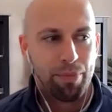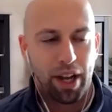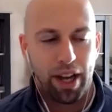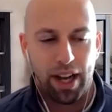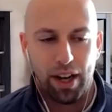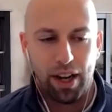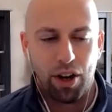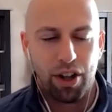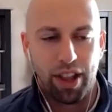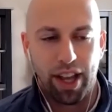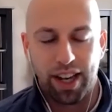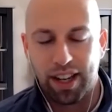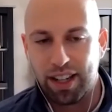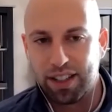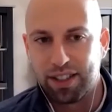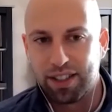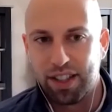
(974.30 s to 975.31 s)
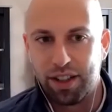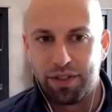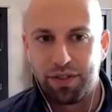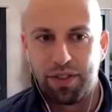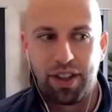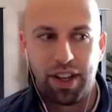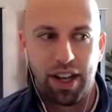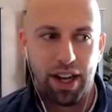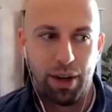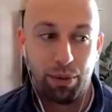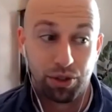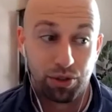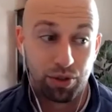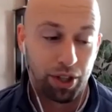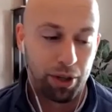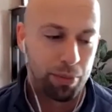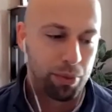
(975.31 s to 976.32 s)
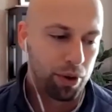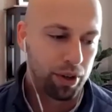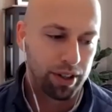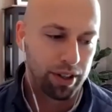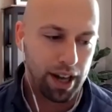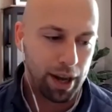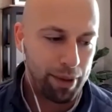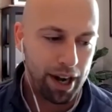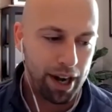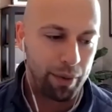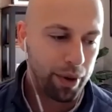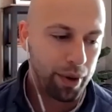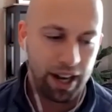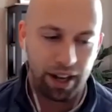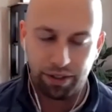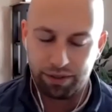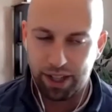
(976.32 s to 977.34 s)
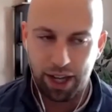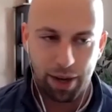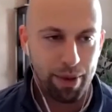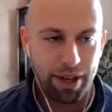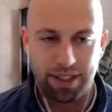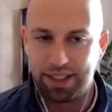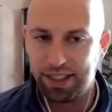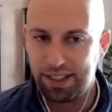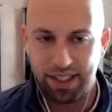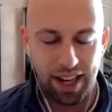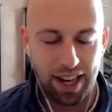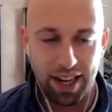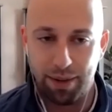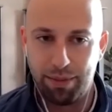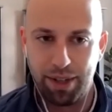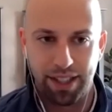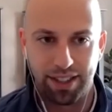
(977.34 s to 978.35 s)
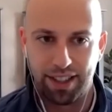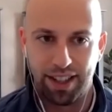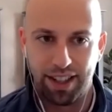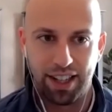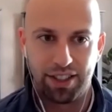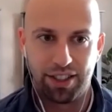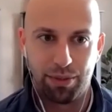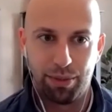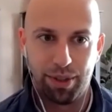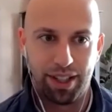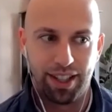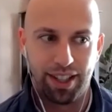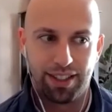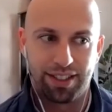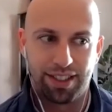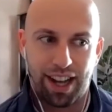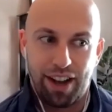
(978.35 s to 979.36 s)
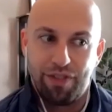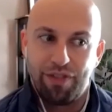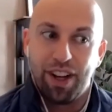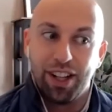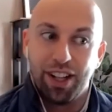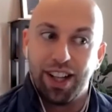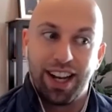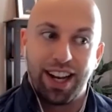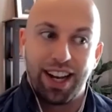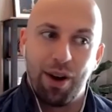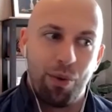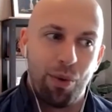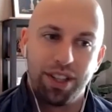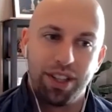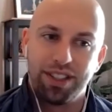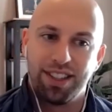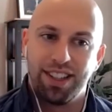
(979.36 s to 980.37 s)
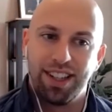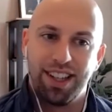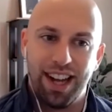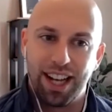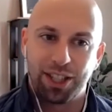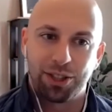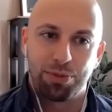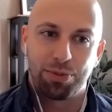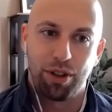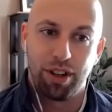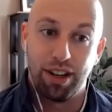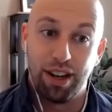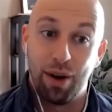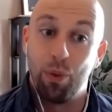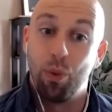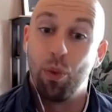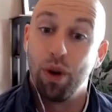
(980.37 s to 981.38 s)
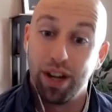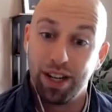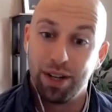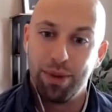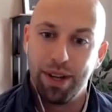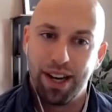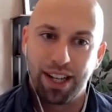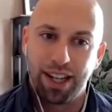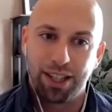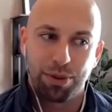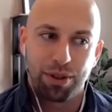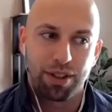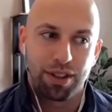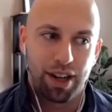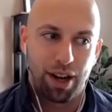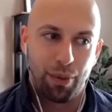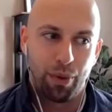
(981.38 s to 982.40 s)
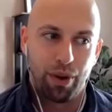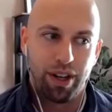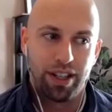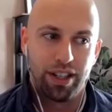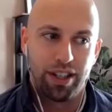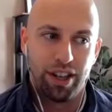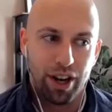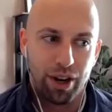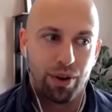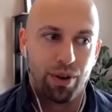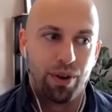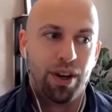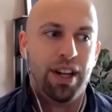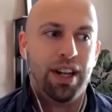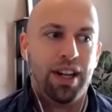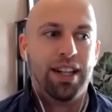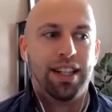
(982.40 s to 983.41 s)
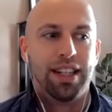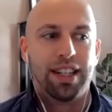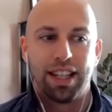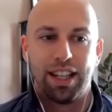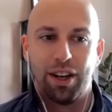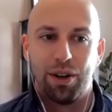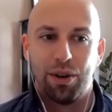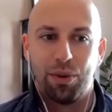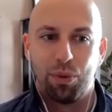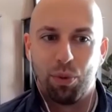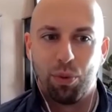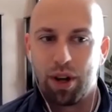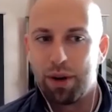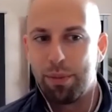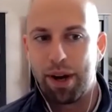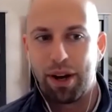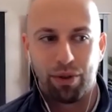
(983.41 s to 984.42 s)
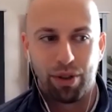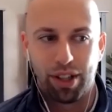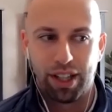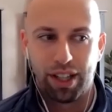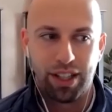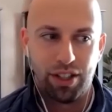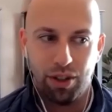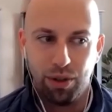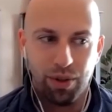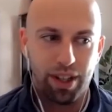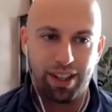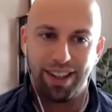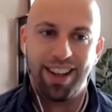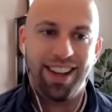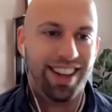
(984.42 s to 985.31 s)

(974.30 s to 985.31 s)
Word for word: uh, all that kind of stuff uh, was really important. I mean, I went out and got my CCIM designation because I felt like I wasn't an expert and I wanted to be an expert. I wanted to know, you know, what am I really doing